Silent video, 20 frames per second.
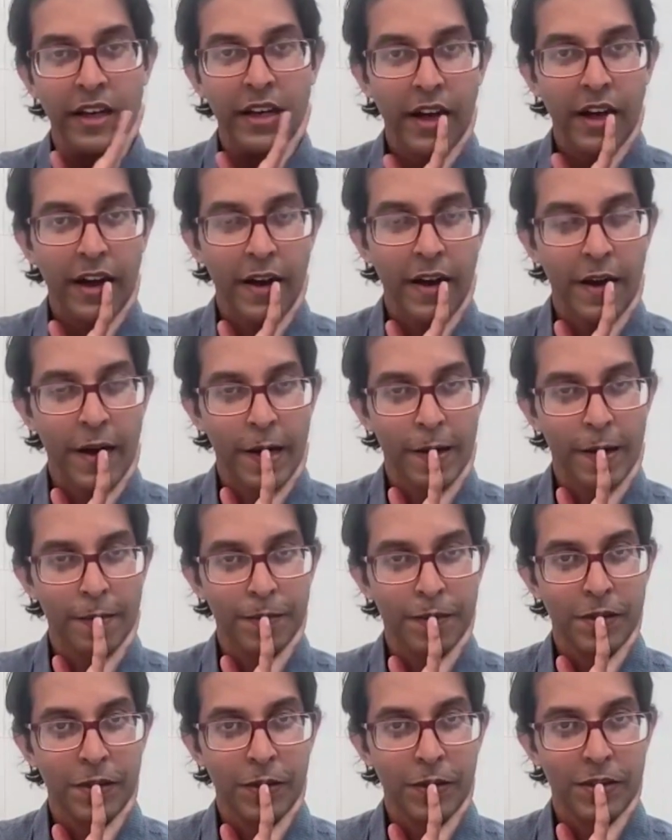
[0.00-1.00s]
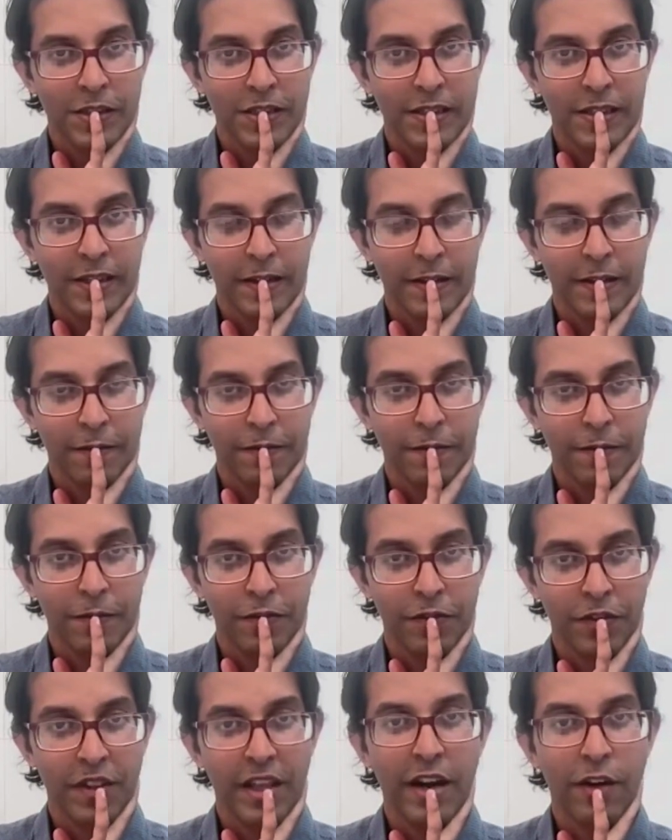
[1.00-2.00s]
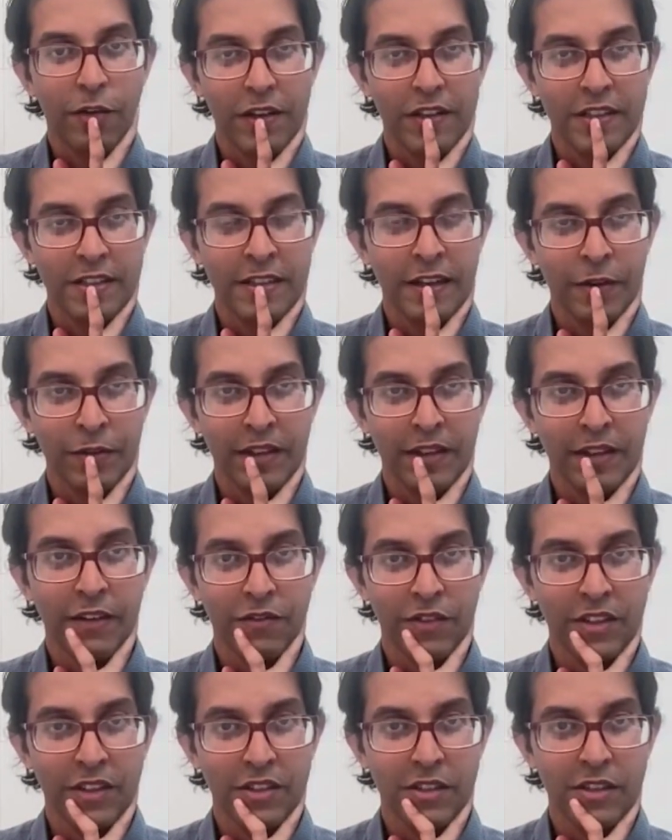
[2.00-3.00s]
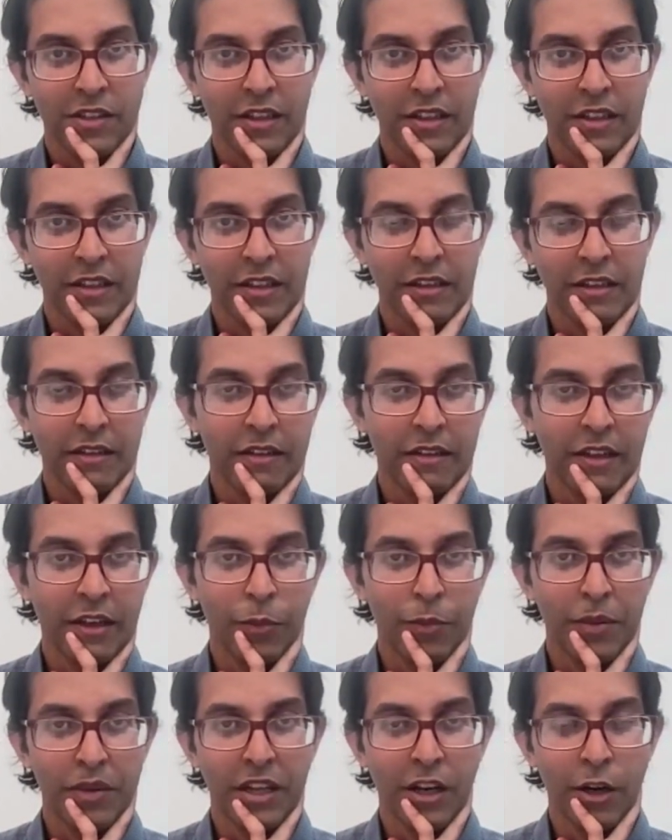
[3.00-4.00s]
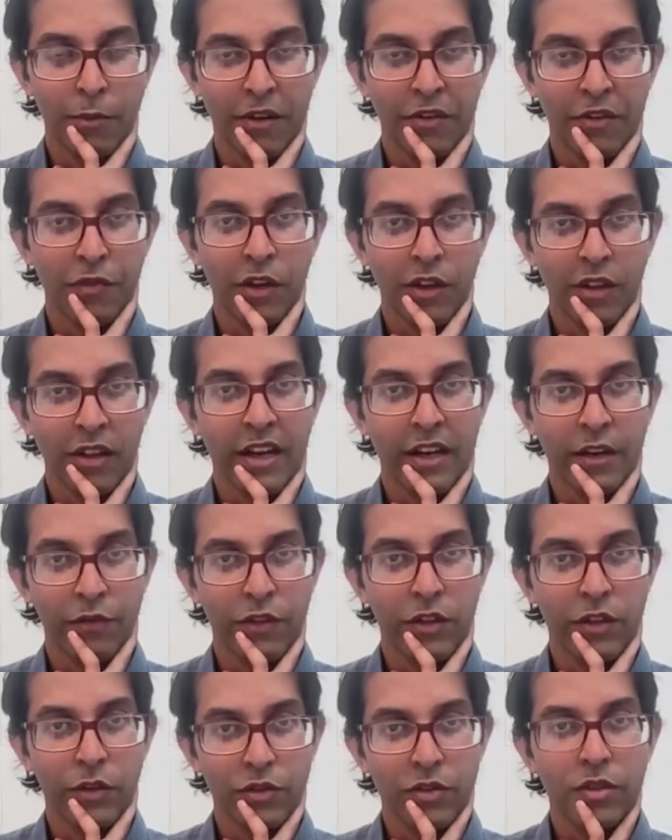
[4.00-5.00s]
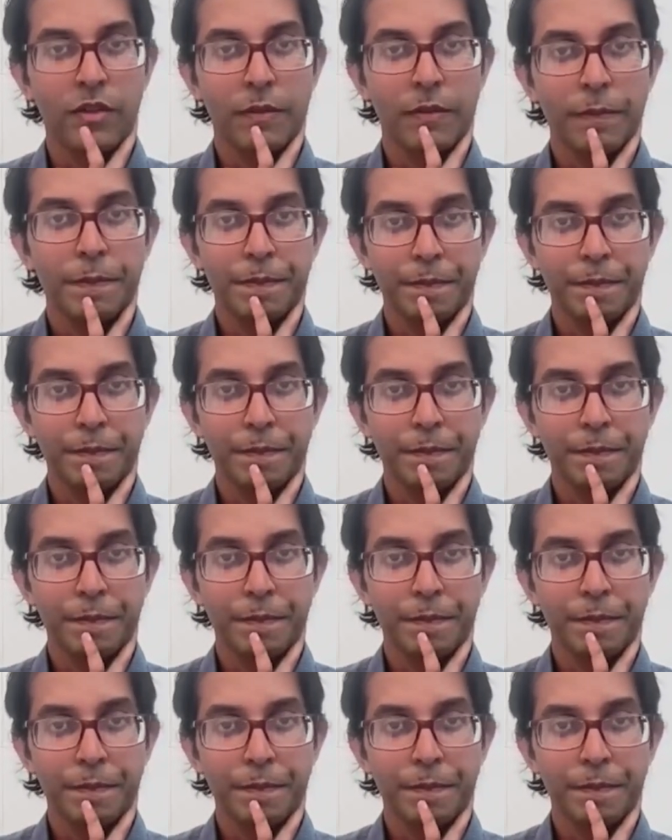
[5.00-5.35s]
So just kind of for that reason, I don't think I've necessarily, put that on my front line of use.